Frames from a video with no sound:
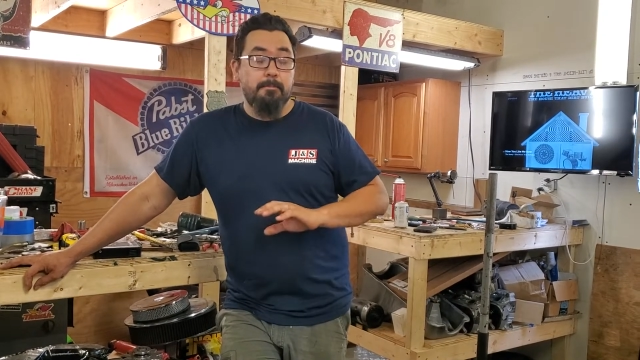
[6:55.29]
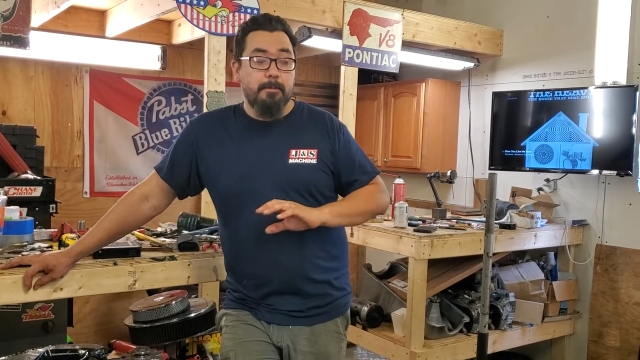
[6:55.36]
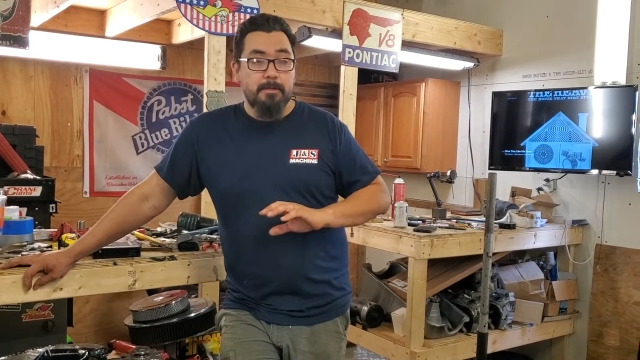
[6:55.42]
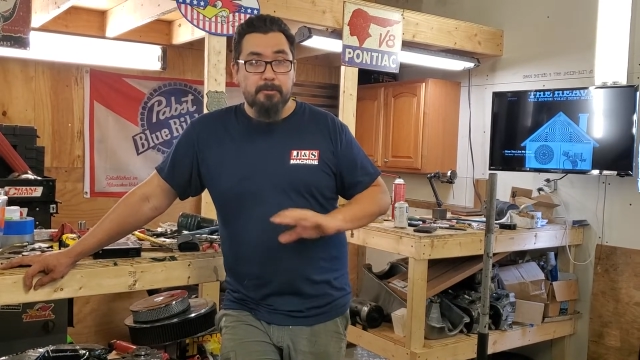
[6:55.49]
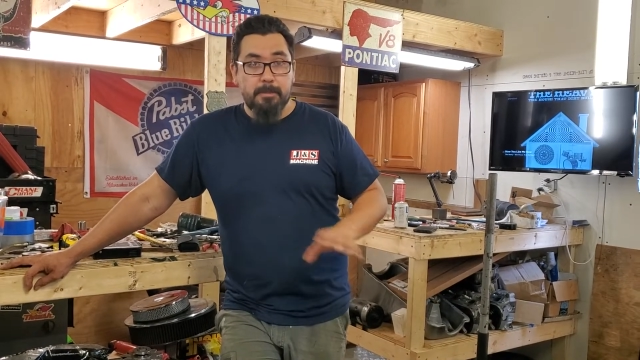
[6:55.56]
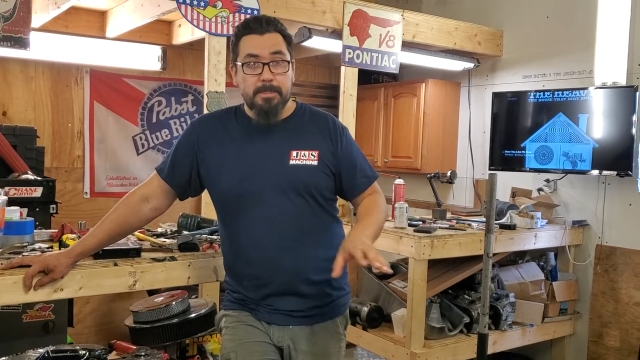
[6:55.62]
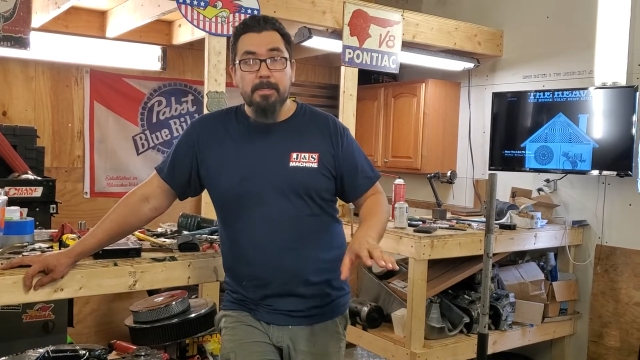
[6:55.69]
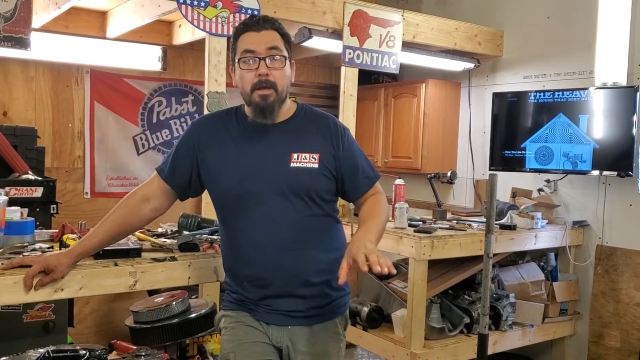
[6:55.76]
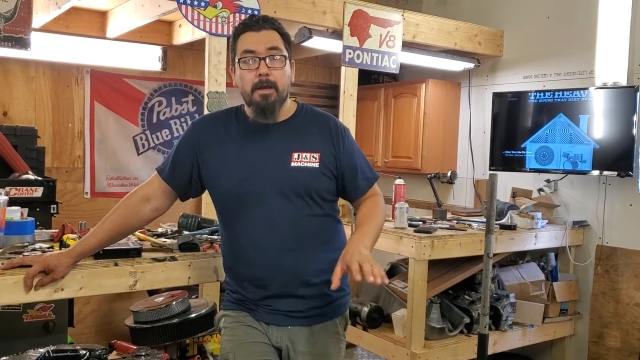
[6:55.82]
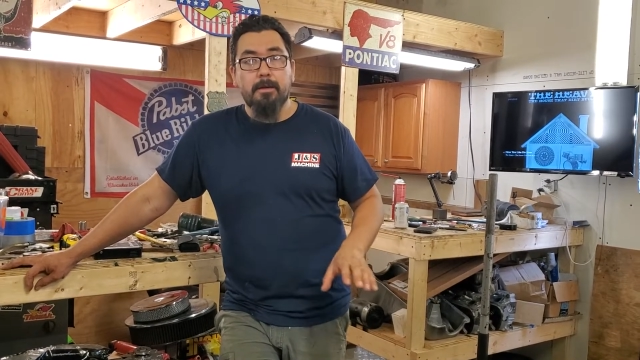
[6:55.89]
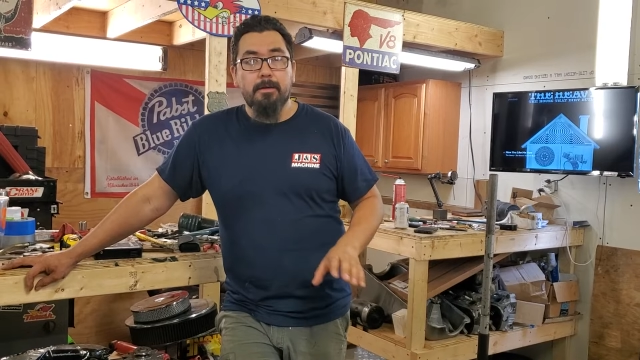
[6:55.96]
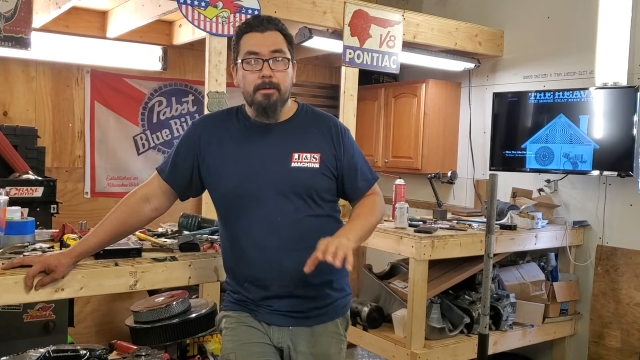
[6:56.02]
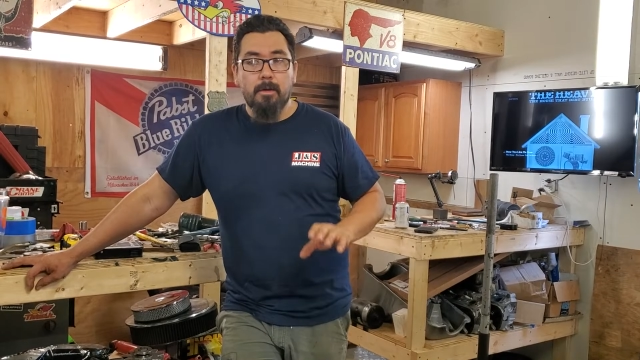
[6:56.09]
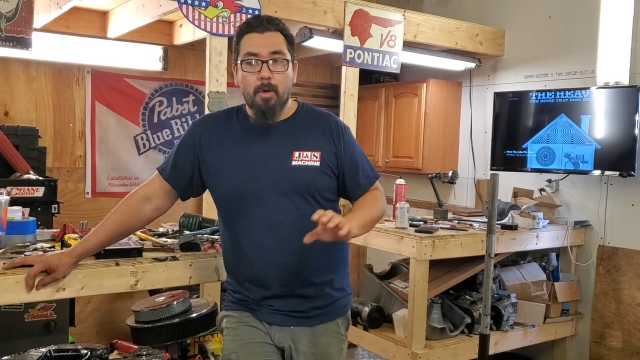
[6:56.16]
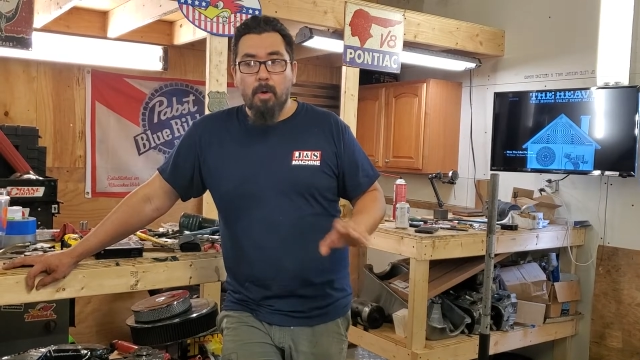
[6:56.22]
It's been done
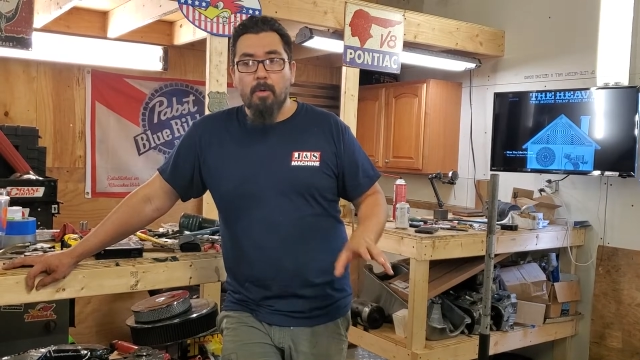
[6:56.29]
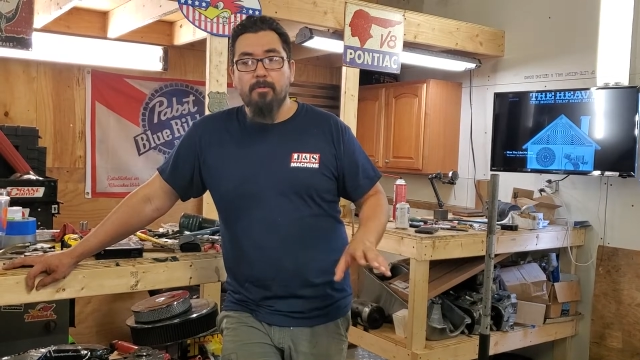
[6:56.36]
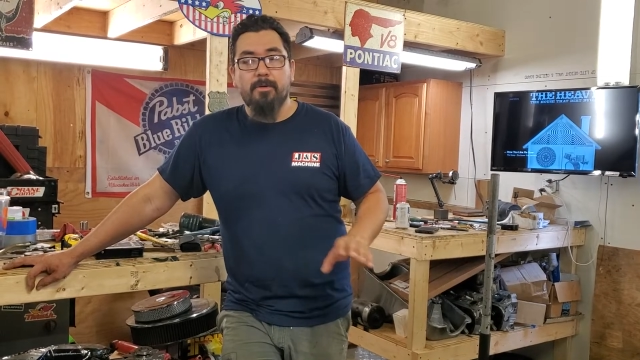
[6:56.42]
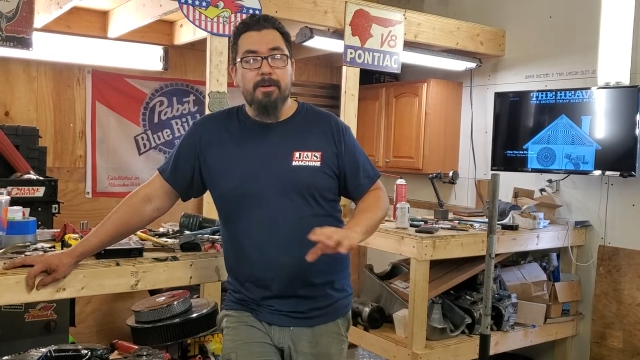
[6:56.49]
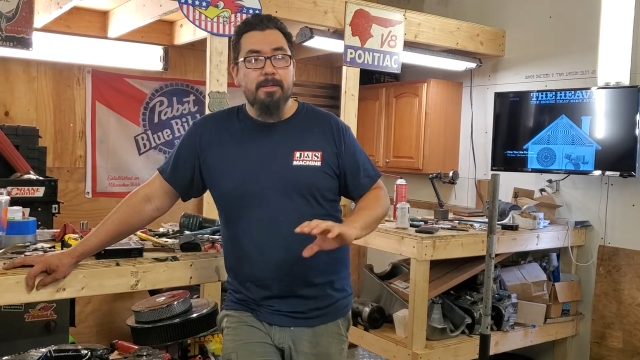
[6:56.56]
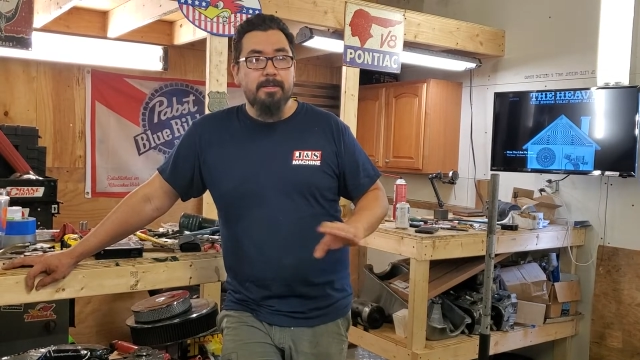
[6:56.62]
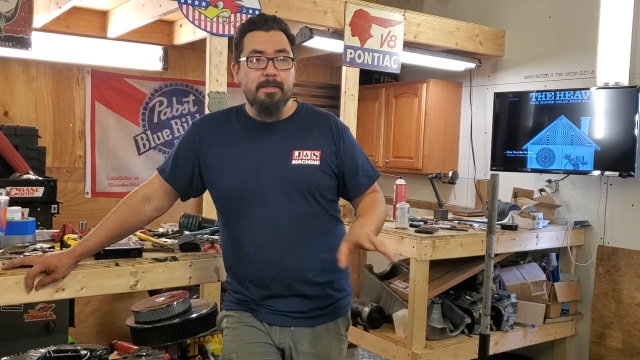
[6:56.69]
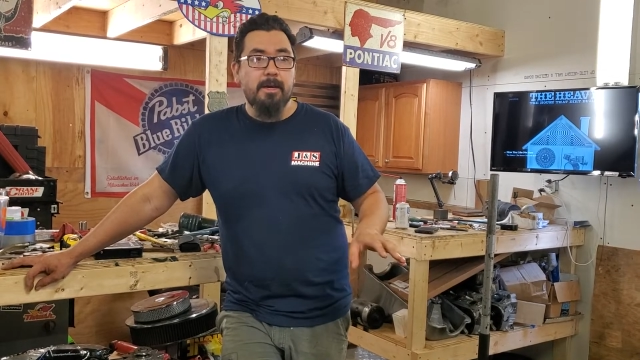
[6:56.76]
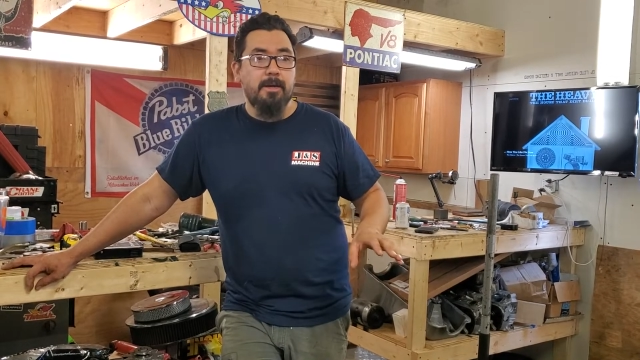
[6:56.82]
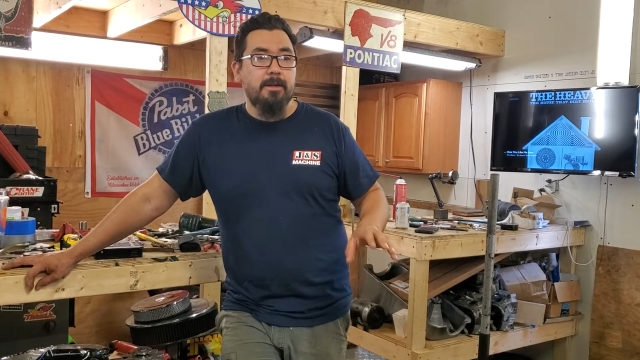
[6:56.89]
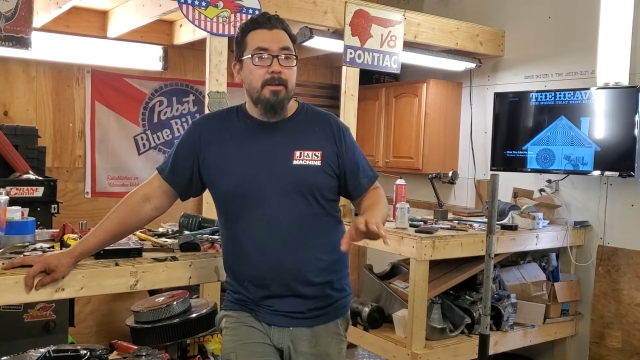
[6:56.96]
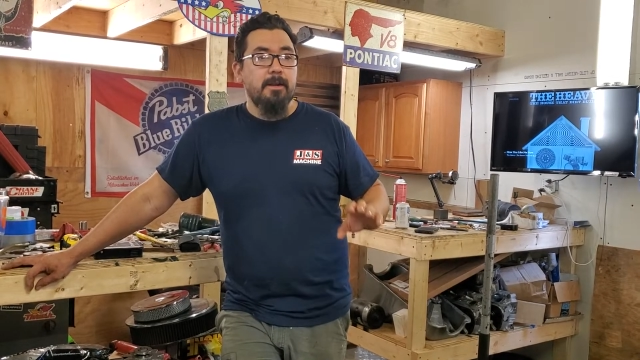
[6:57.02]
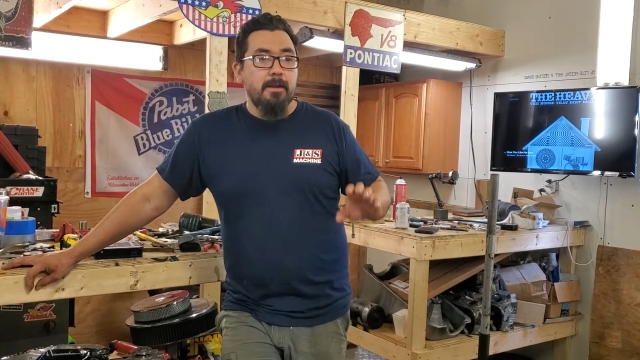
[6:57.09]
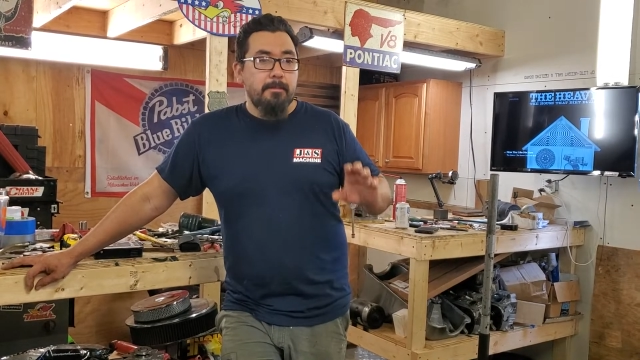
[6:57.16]
over and done.